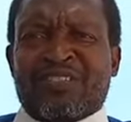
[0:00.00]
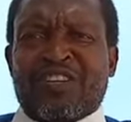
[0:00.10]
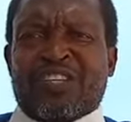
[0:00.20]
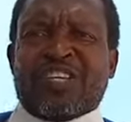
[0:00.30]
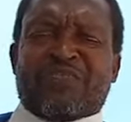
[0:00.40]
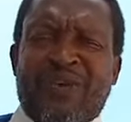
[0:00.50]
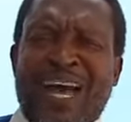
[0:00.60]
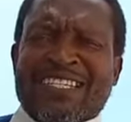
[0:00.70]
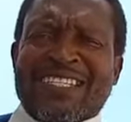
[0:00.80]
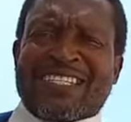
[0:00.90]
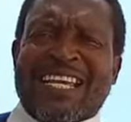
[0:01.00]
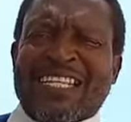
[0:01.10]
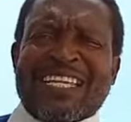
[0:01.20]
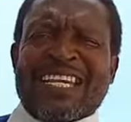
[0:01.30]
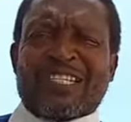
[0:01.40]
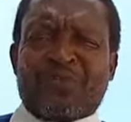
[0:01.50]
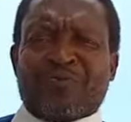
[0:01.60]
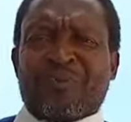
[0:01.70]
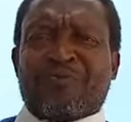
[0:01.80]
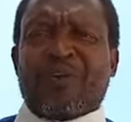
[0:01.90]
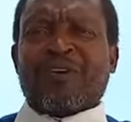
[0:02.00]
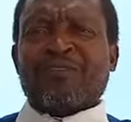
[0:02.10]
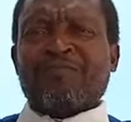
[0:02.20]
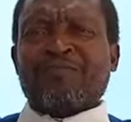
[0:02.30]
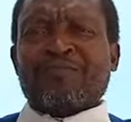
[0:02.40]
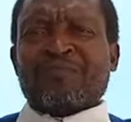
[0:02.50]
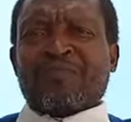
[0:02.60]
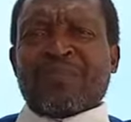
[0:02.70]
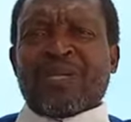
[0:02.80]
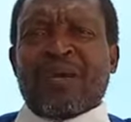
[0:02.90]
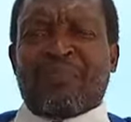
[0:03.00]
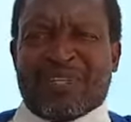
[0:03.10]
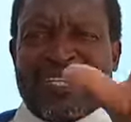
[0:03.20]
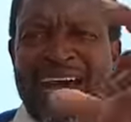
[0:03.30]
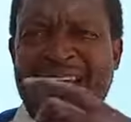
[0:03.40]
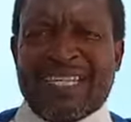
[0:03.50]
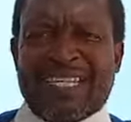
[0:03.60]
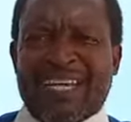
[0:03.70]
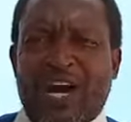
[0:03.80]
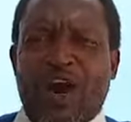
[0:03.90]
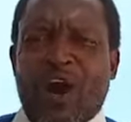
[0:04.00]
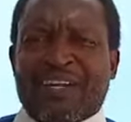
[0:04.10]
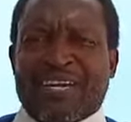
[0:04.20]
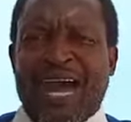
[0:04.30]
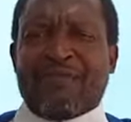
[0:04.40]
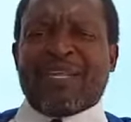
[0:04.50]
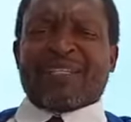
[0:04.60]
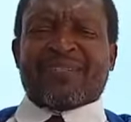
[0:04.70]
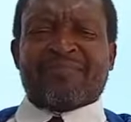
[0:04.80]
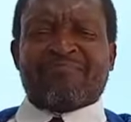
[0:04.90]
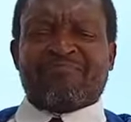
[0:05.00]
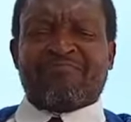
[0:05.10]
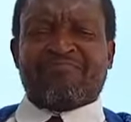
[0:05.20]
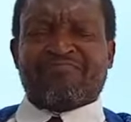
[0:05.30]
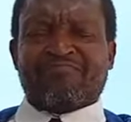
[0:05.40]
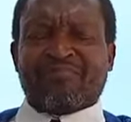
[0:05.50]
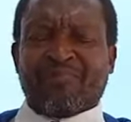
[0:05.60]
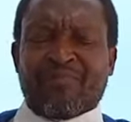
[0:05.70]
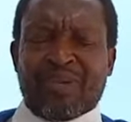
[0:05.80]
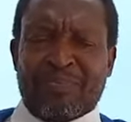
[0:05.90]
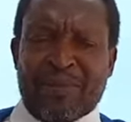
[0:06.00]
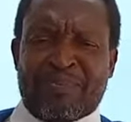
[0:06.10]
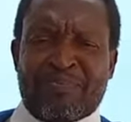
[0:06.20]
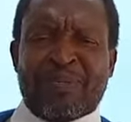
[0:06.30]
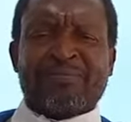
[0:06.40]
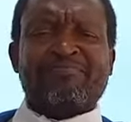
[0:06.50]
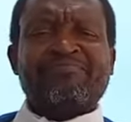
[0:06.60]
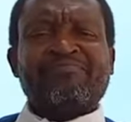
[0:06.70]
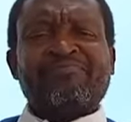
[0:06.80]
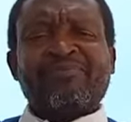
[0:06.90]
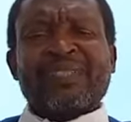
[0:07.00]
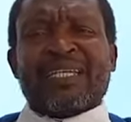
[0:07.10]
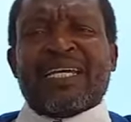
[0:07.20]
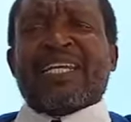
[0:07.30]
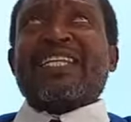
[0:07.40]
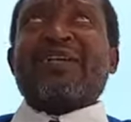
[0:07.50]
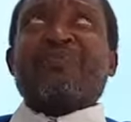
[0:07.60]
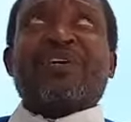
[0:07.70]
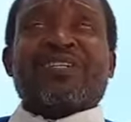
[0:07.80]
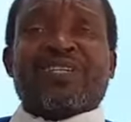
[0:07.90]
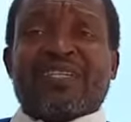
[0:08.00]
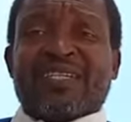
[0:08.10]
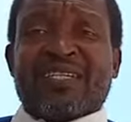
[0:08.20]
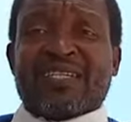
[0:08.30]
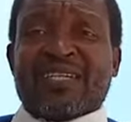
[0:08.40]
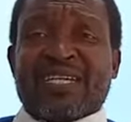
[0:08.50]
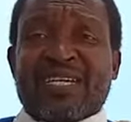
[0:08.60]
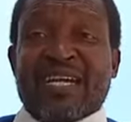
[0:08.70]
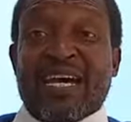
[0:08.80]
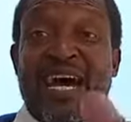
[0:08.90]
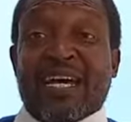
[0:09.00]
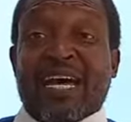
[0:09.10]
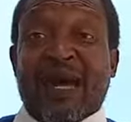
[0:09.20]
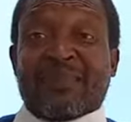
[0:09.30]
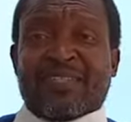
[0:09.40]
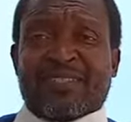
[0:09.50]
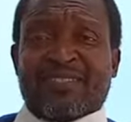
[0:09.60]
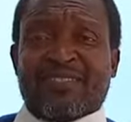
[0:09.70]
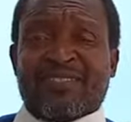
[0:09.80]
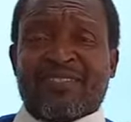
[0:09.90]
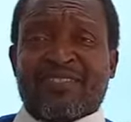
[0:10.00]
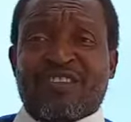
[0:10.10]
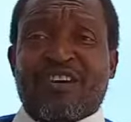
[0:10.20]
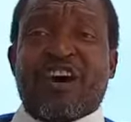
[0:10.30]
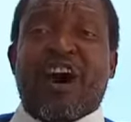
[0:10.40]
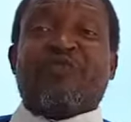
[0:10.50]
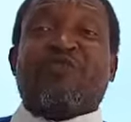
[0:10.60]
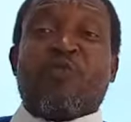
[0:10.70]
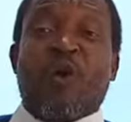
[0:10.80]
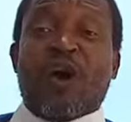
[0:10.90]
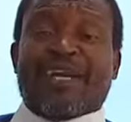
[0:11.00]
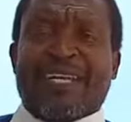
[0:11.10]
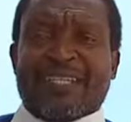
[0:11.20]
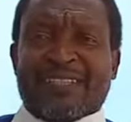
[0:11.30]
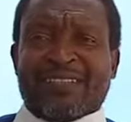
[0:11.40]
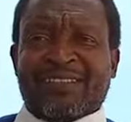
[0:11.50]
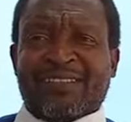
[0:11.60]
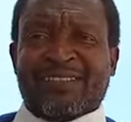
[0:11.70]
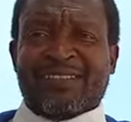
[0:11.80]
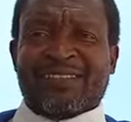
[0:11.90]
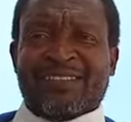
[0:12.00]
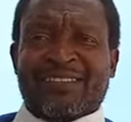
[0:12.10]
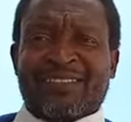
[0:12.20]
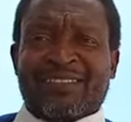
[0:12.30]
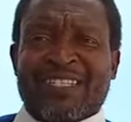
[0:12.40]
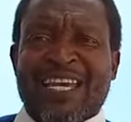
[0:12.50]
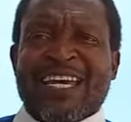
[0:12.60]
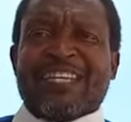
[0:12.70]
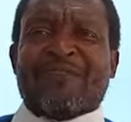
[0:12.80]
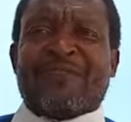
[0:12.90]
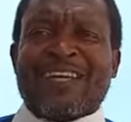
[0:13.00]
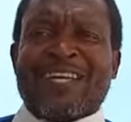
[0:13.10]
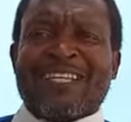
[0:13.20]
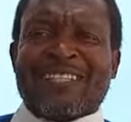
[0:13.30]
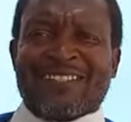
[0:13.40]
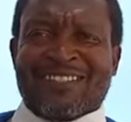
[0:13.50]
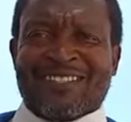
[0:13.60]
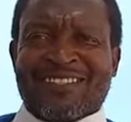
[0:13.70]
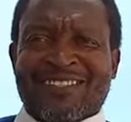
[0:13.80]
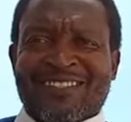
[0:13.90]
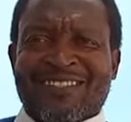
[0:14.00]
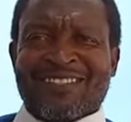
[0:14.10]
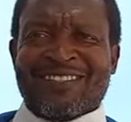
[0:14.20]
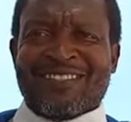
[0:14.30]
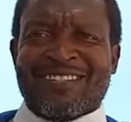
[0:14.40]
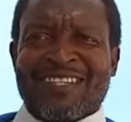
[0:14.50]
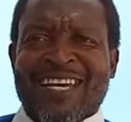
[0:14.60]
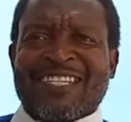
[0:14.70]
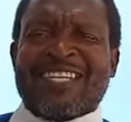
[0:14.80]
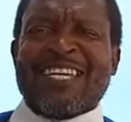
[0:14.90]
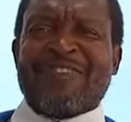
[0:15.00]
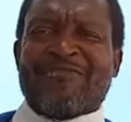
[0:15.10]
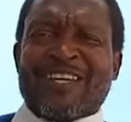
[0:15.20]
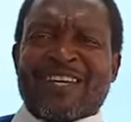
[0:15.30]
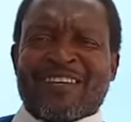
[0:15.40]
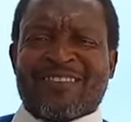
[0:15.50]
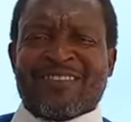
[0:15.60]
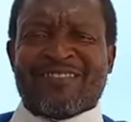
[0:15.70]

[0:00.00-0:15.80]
not as fast and skilled as he was before, but he had on the garment. My people, Nimrod had a habit of walking in the fields in the evening